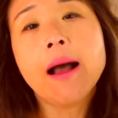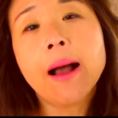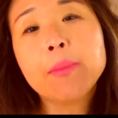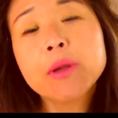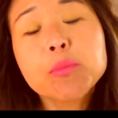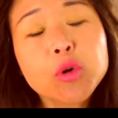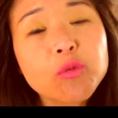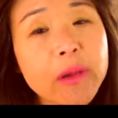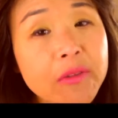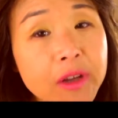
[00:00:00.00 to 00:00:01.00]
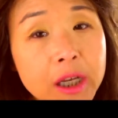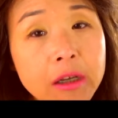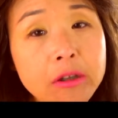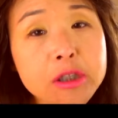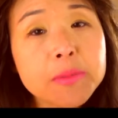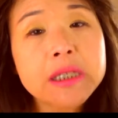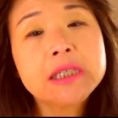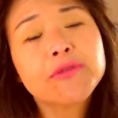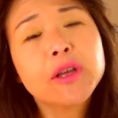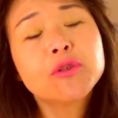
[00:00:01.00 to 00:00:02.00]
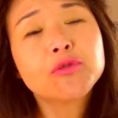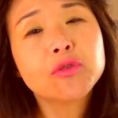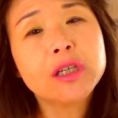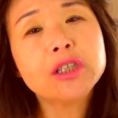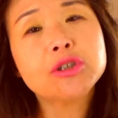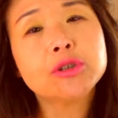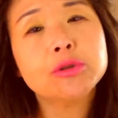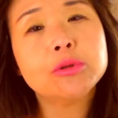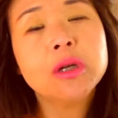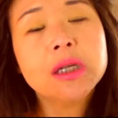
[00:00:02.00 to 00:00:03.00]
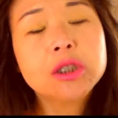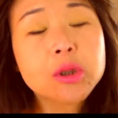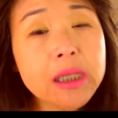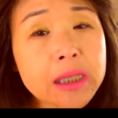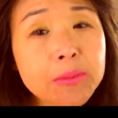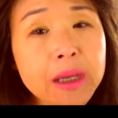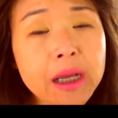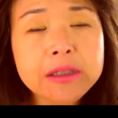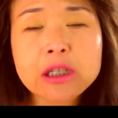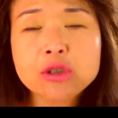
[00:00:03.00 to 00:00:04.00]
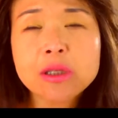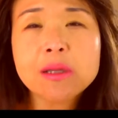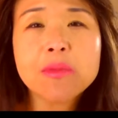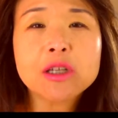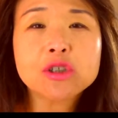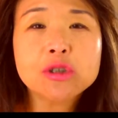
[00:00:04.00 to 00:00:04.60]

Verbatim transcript: um, improve my videos, please feel free to to email, uh, not to email,